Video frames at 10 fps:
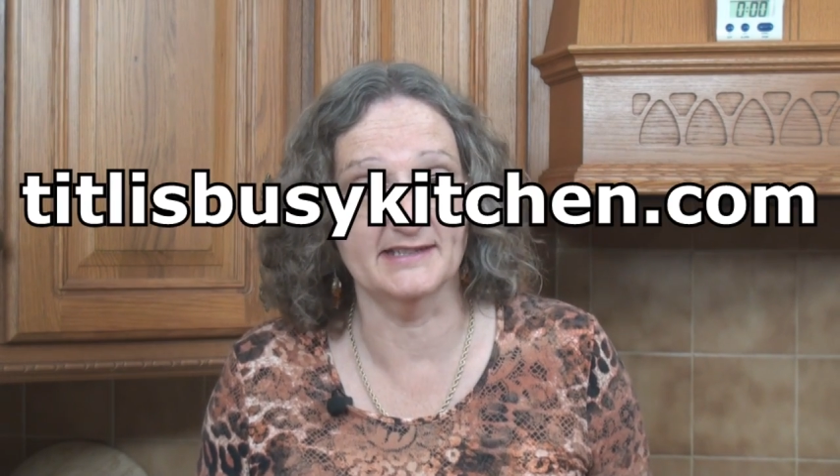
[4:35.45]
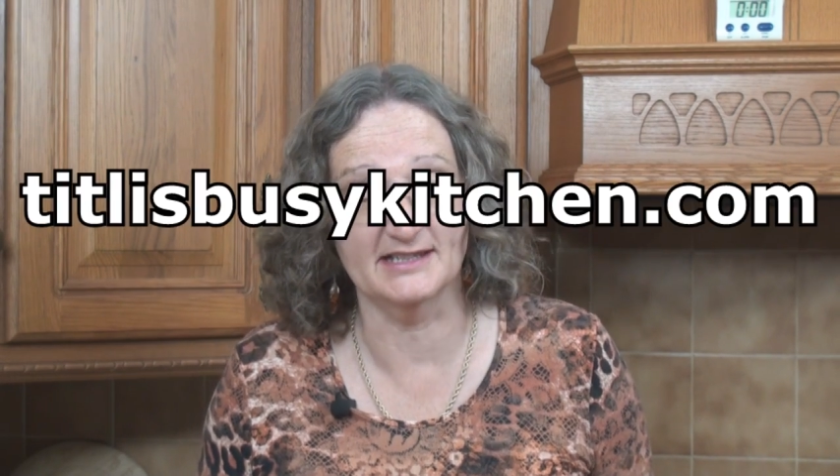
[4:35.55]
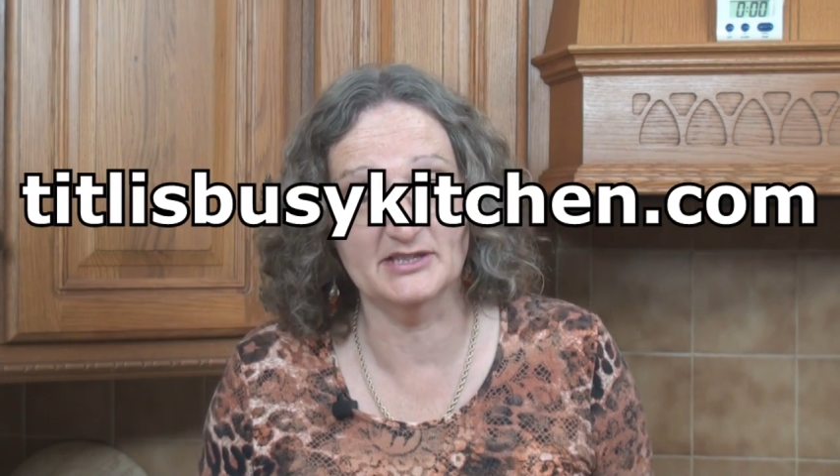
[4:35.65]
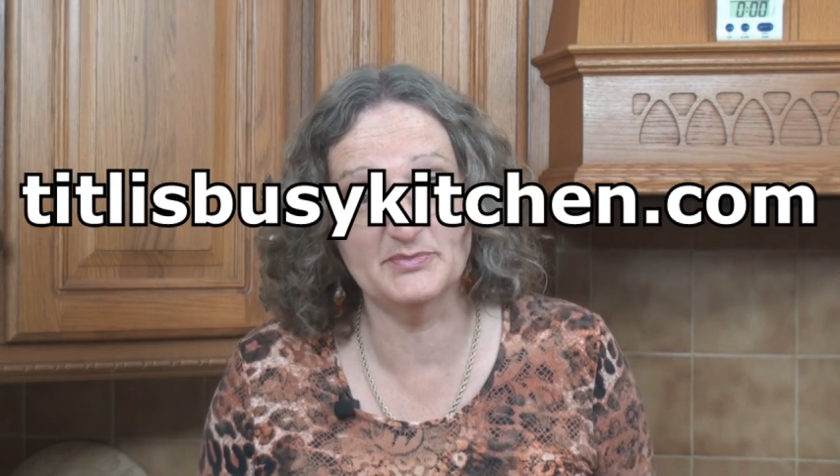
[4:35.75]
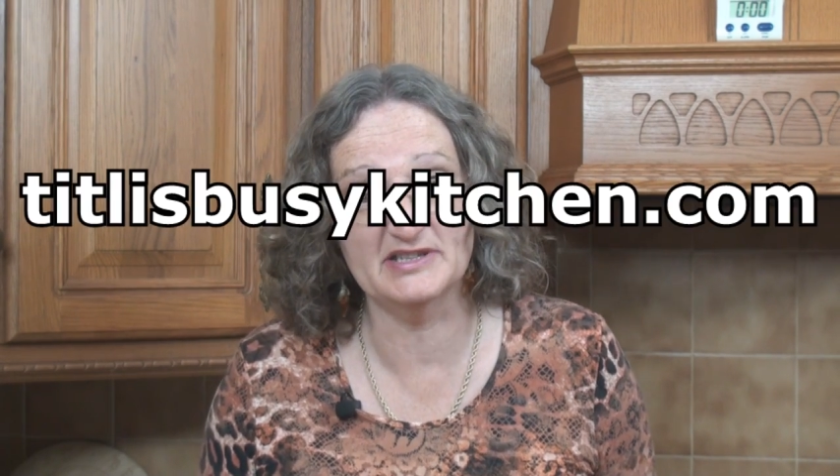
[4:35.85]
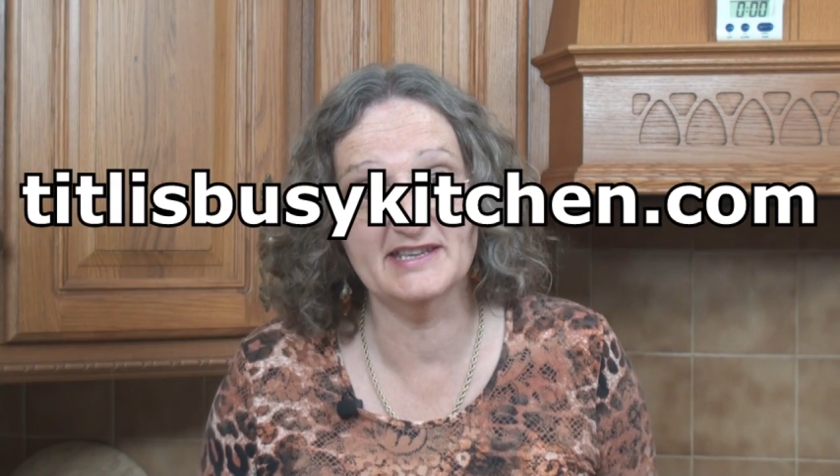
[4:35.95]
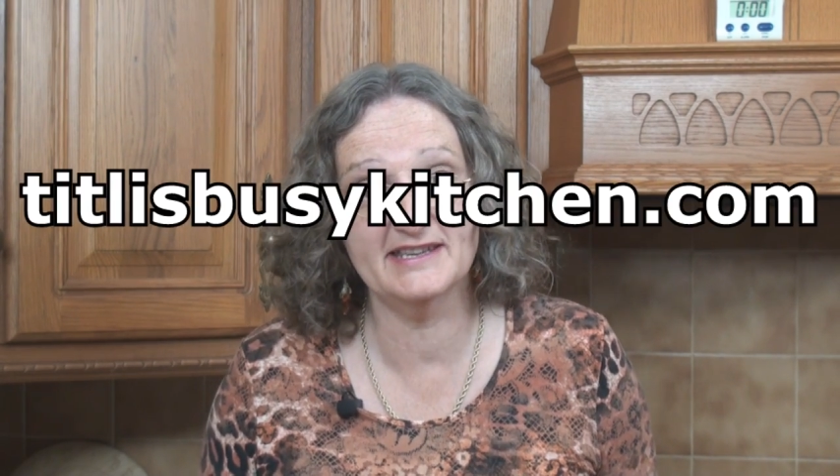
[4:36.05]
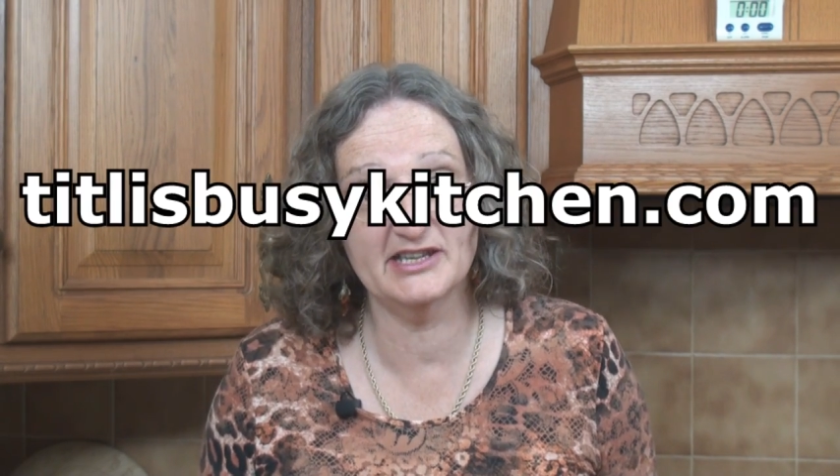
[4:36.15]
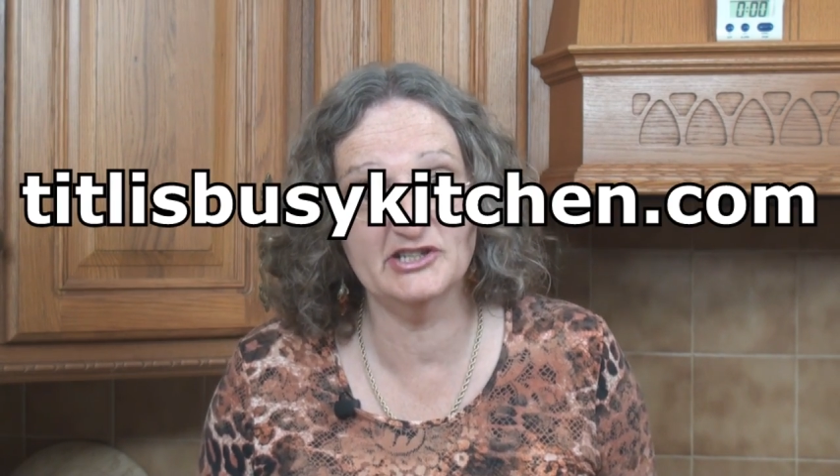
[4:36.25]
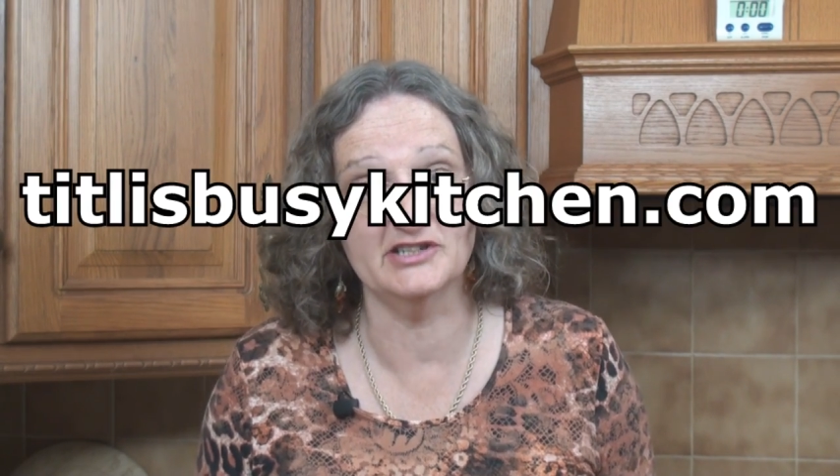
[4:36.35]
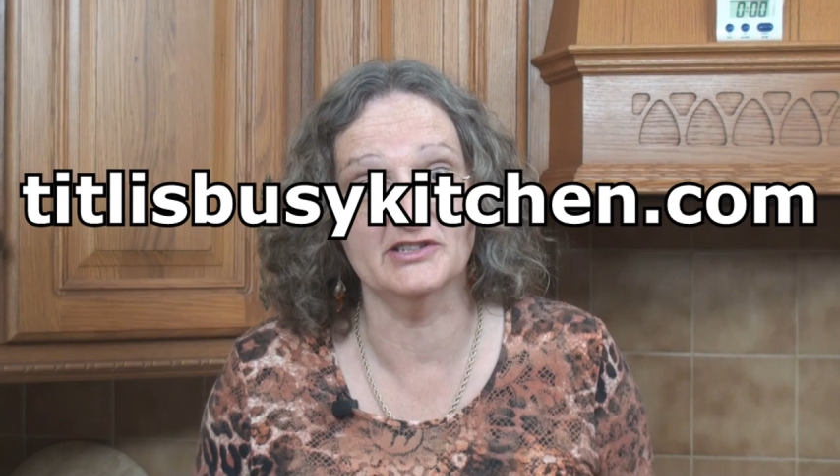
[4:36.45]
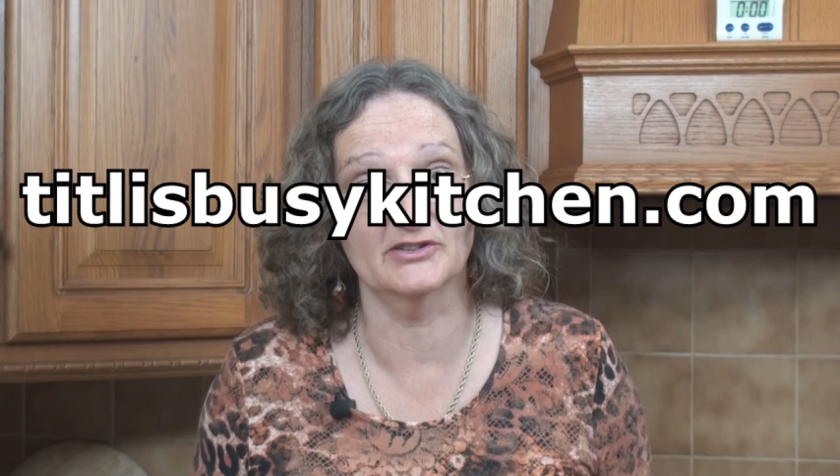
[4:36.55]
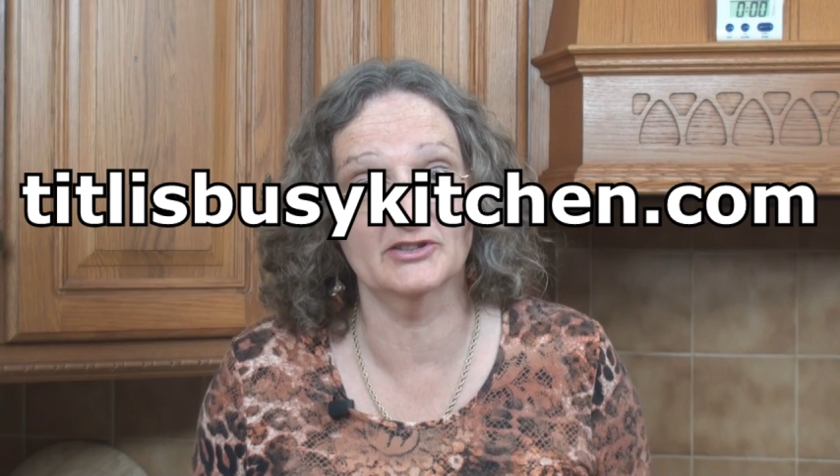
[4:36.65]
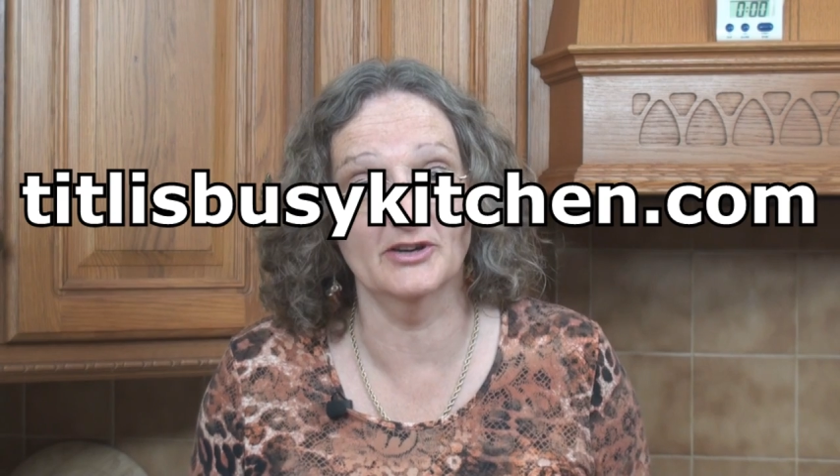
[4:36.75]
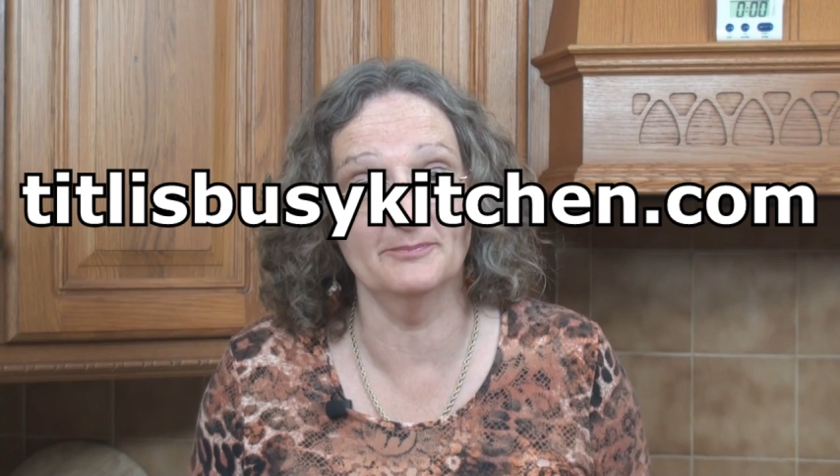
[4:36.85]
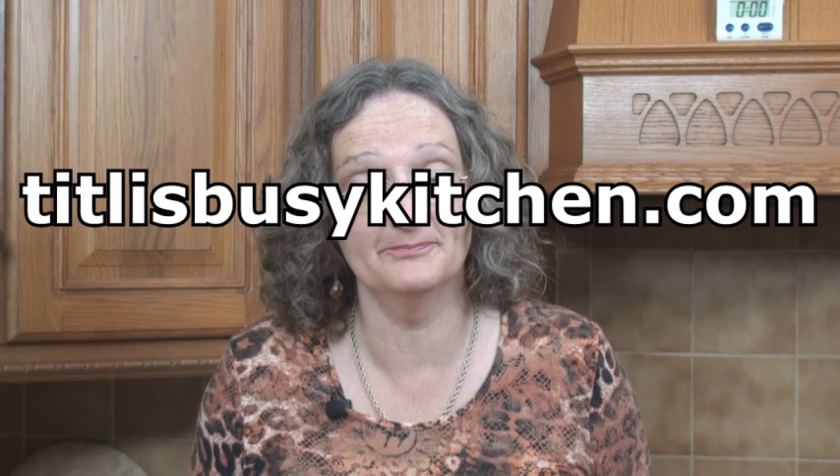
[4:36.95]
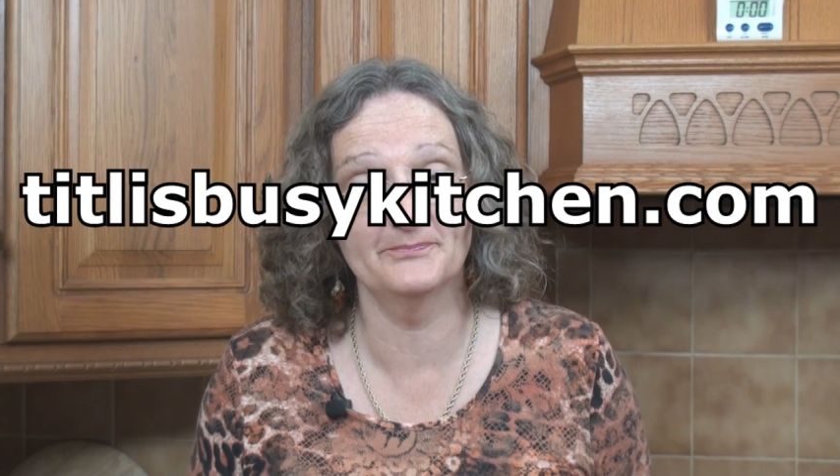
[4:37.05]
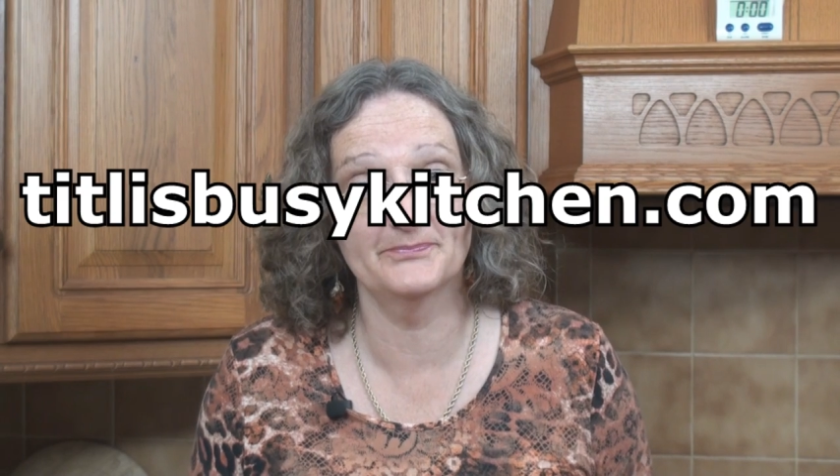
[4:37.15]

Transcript: titlisbusykitchen.com.